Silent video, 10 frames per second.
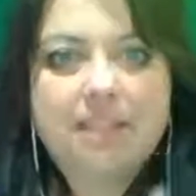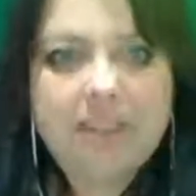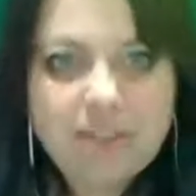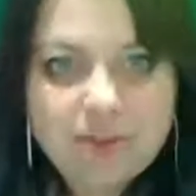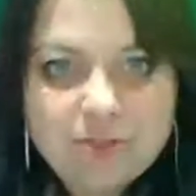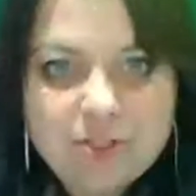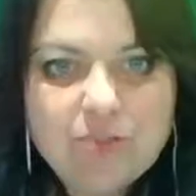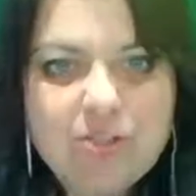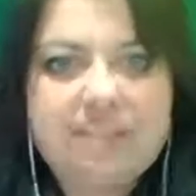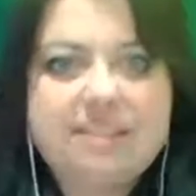those two
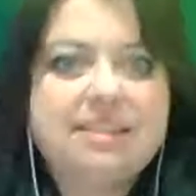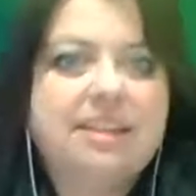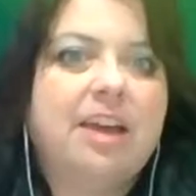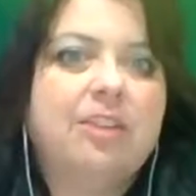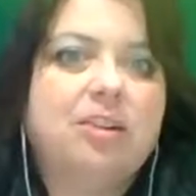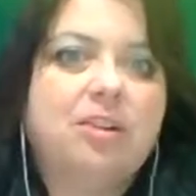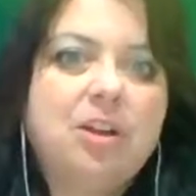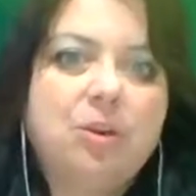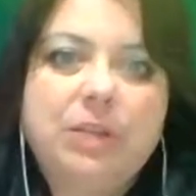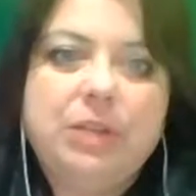things together
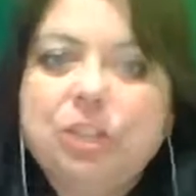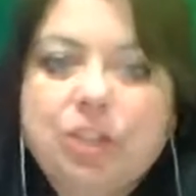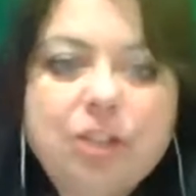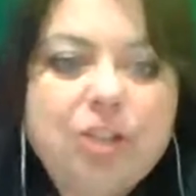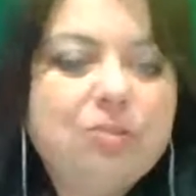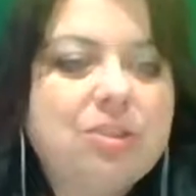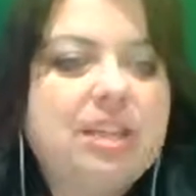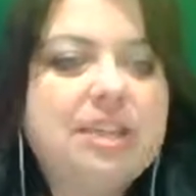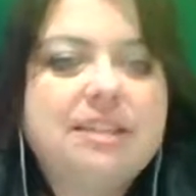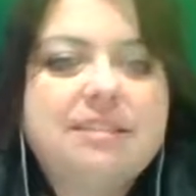we learn new
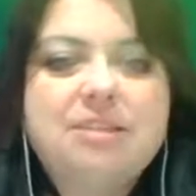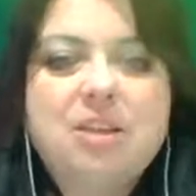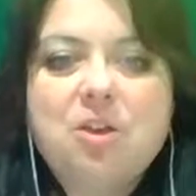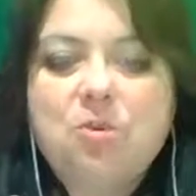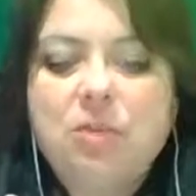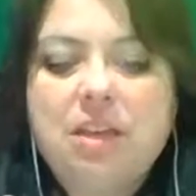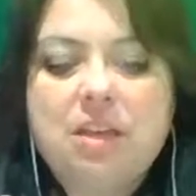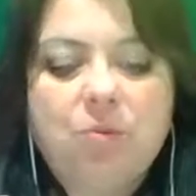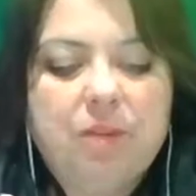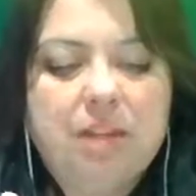things
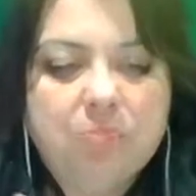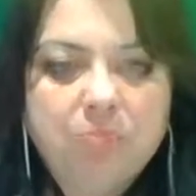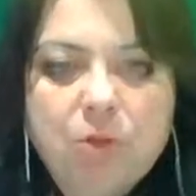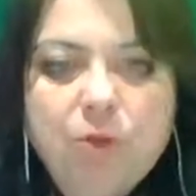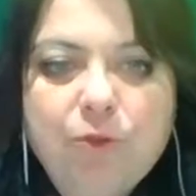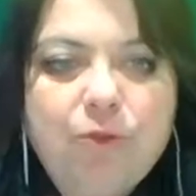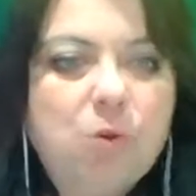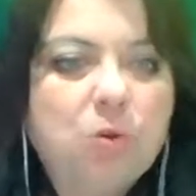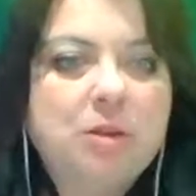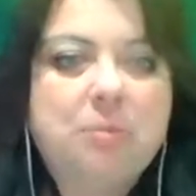we we move
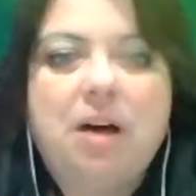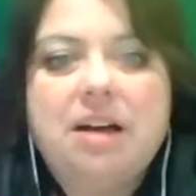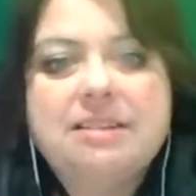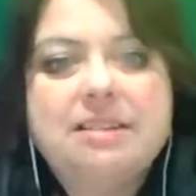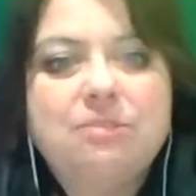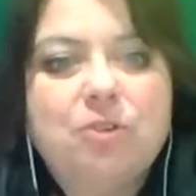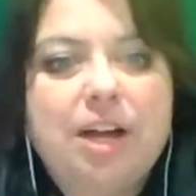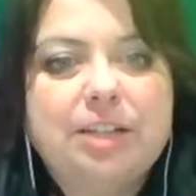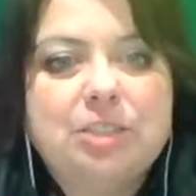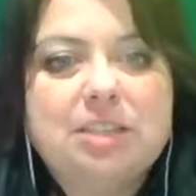forward in positive
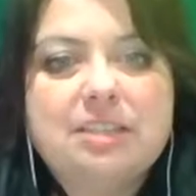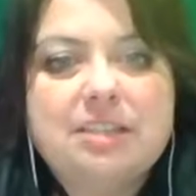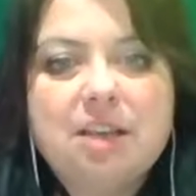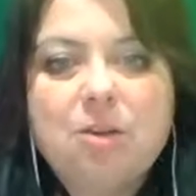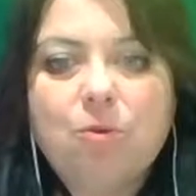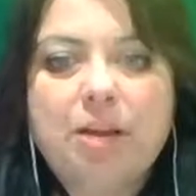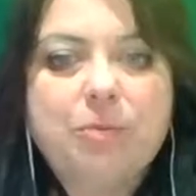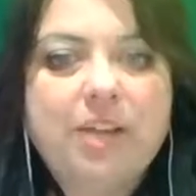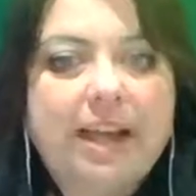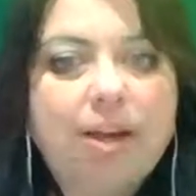directions we're
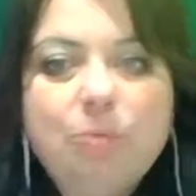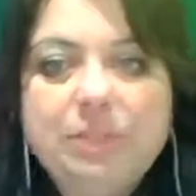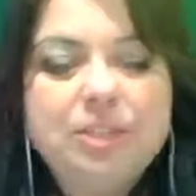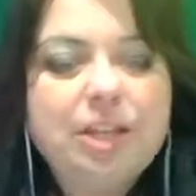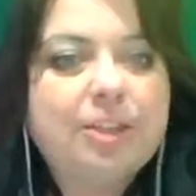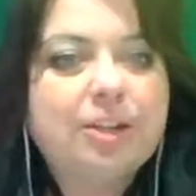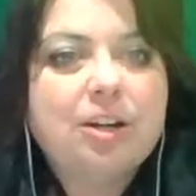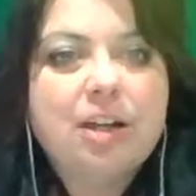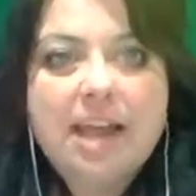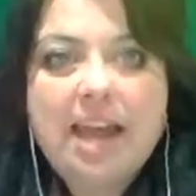able to help each
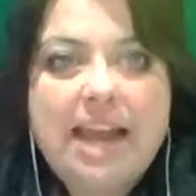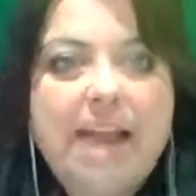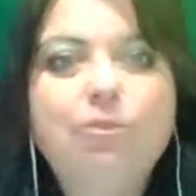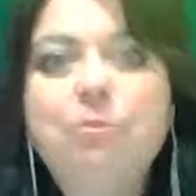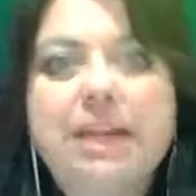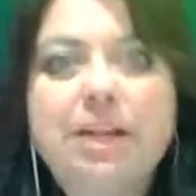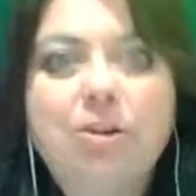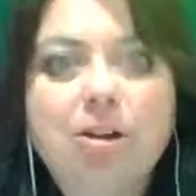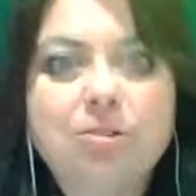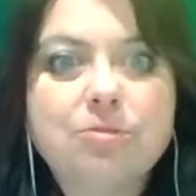other and everybody
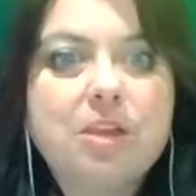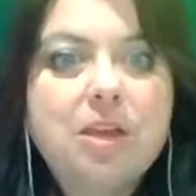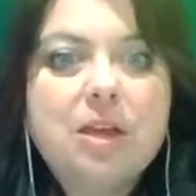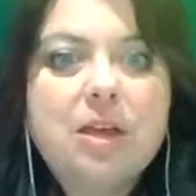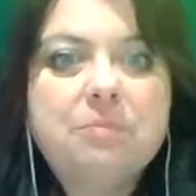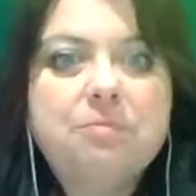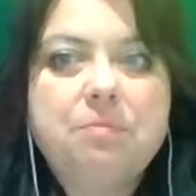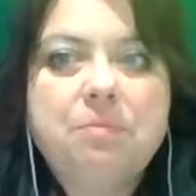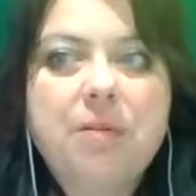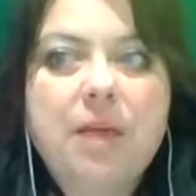grows
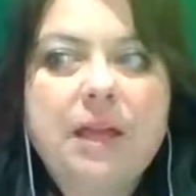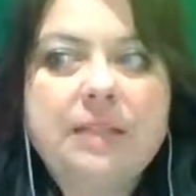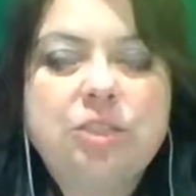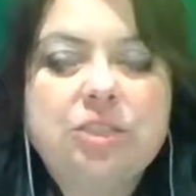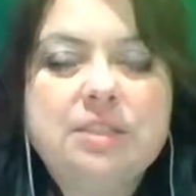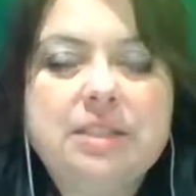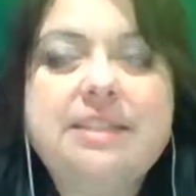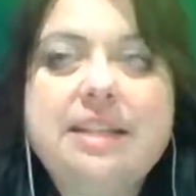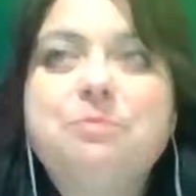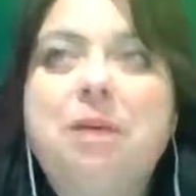it, just it
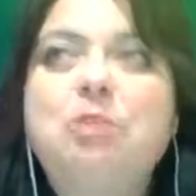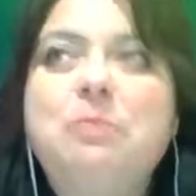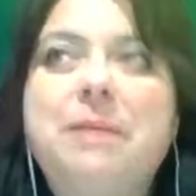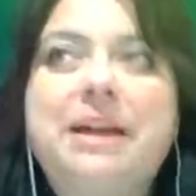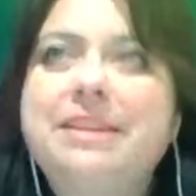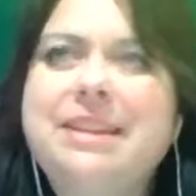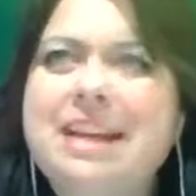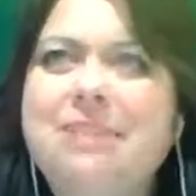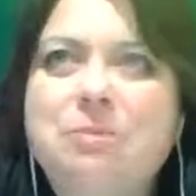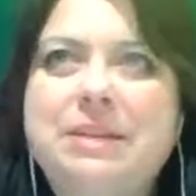does boggle my mind that
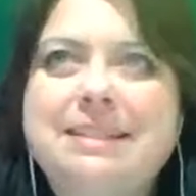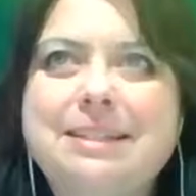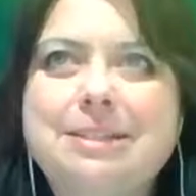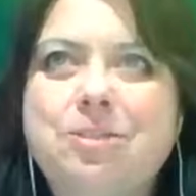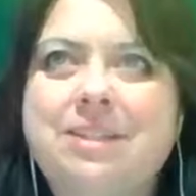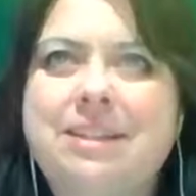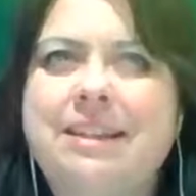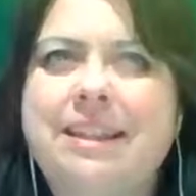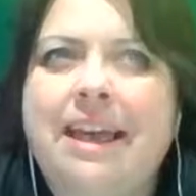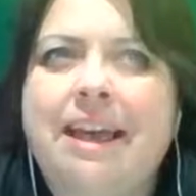not everybody's interested
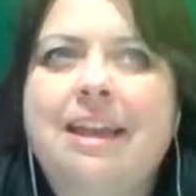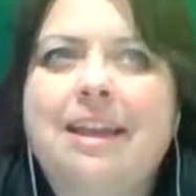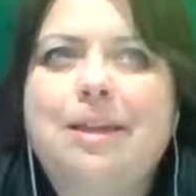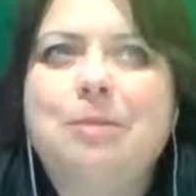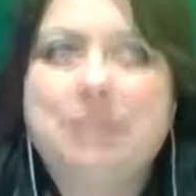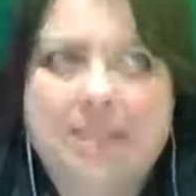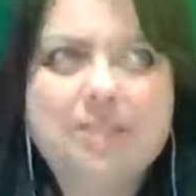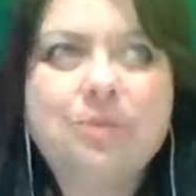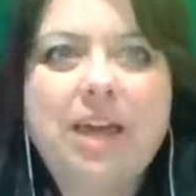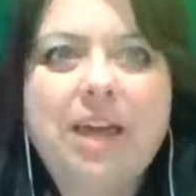in that but
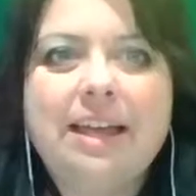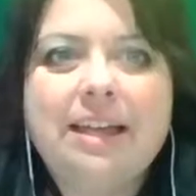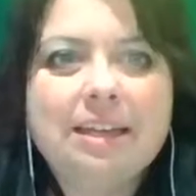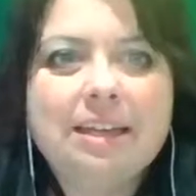that's okay